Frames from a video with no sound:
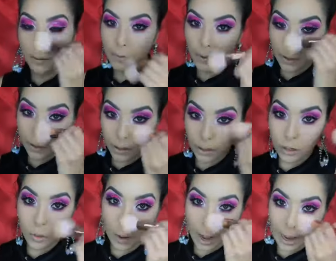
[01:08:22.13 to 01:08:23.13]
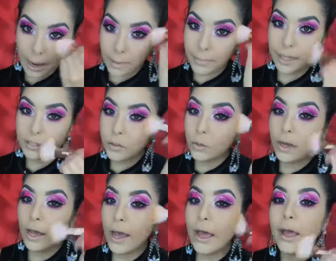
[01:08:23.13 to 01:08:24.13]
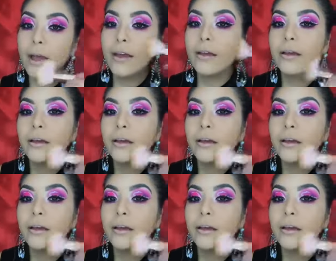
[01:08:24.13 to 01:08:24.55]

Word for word: You're gonna look a little white, but that's okay.